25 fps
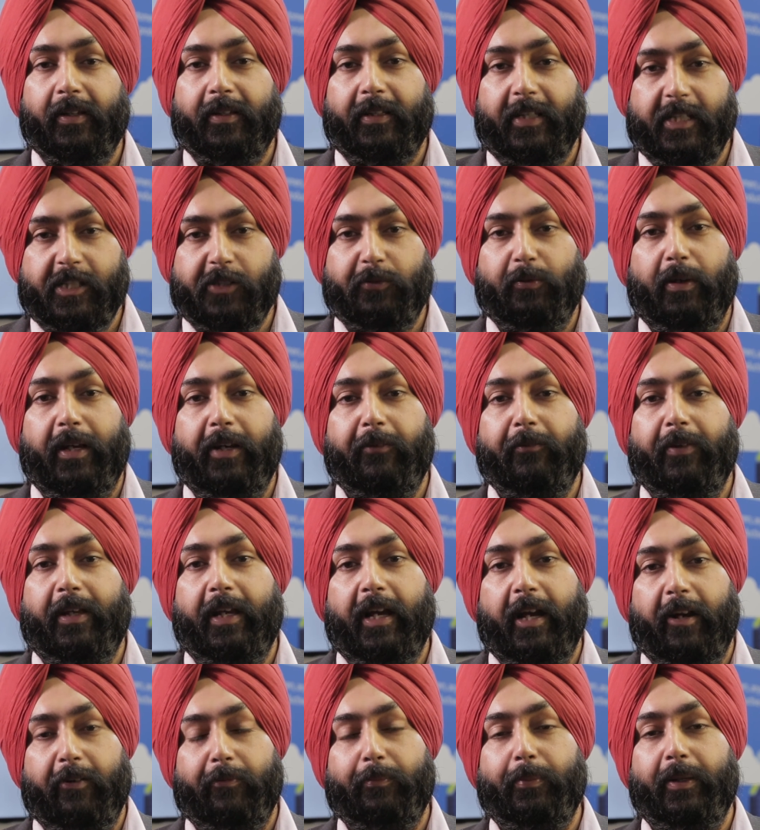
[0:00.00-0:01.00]
This way, we
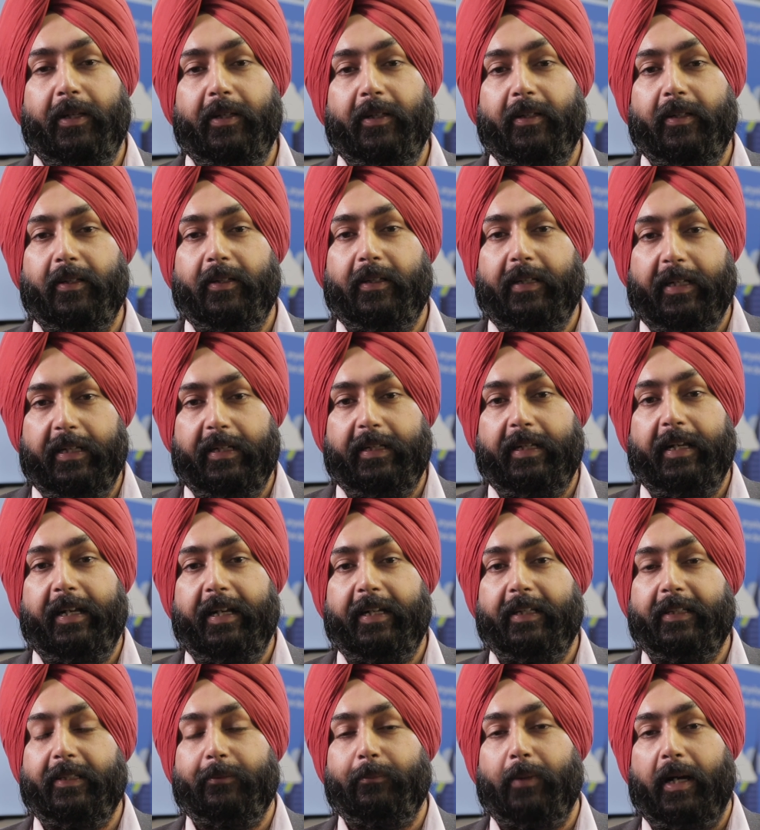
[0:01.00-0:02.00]
have been till
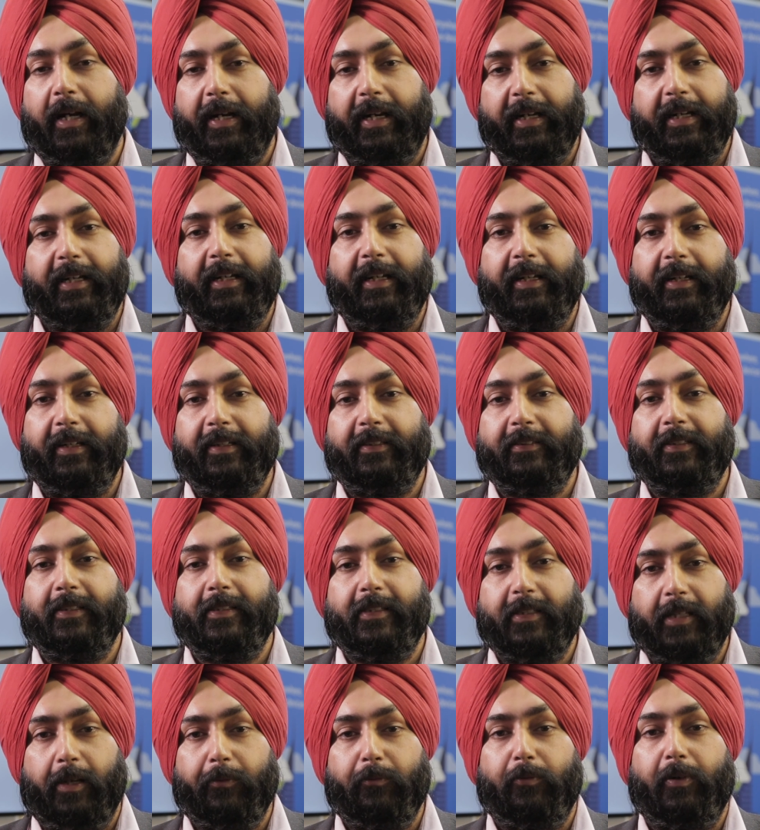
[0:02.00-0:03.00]
date the market leaders in
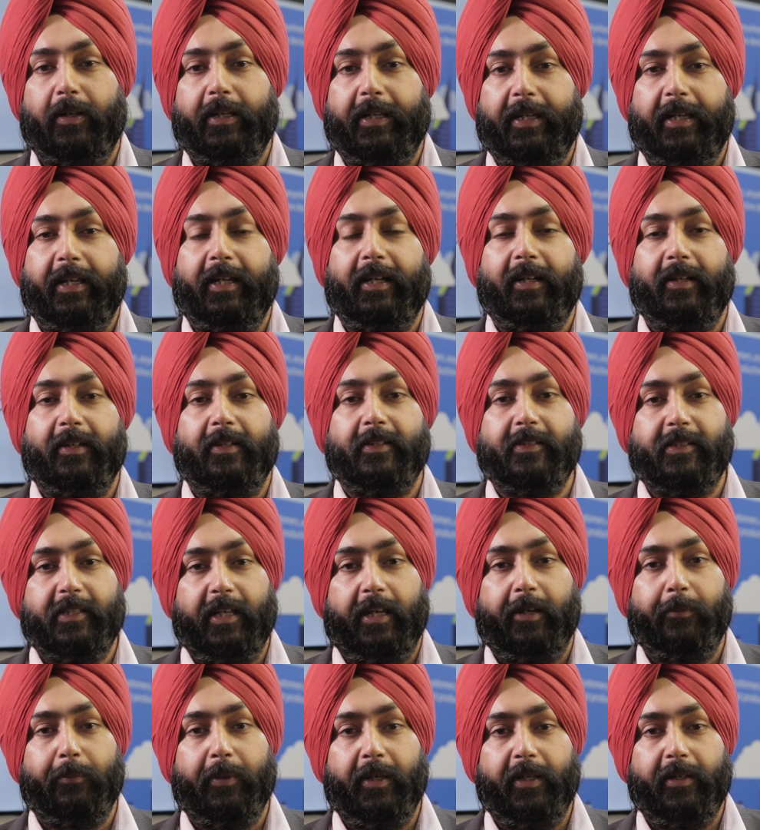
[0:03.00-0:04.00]
sub 1 GHz
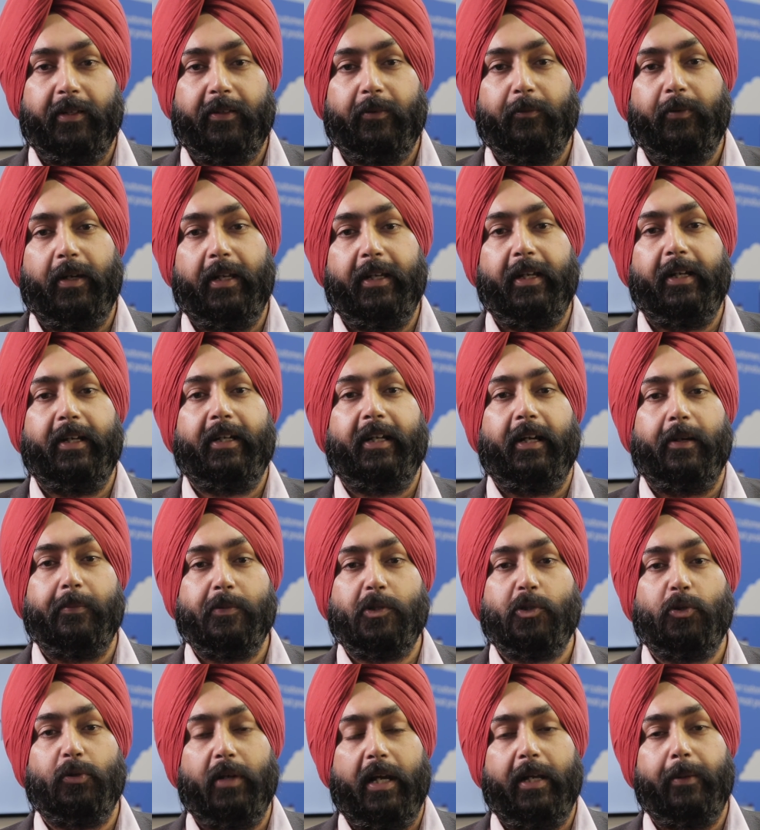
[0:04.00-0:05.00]
segment when it comes
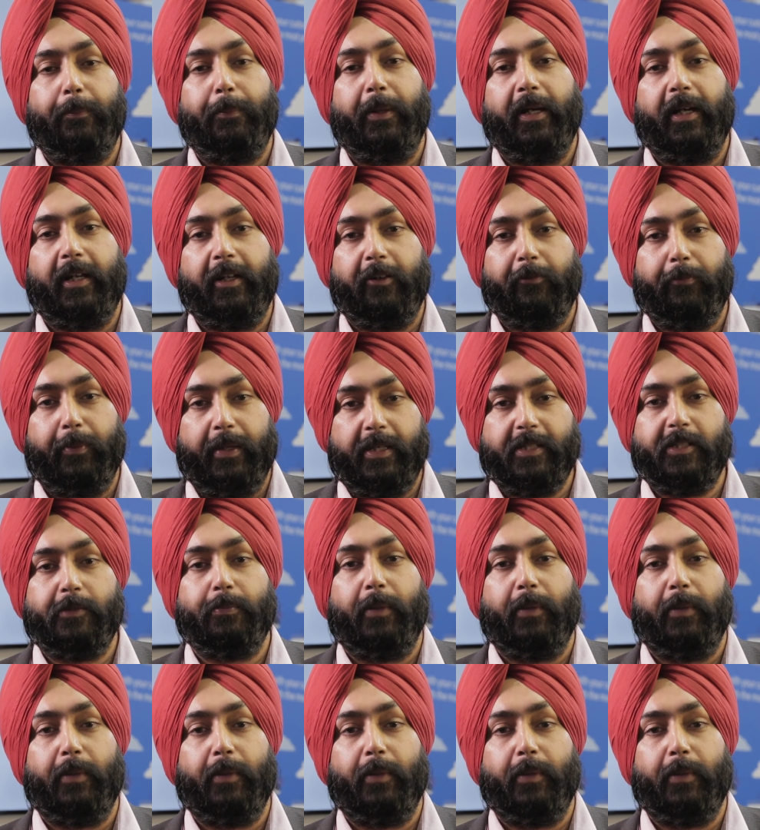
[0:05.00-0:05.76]
to LPRF based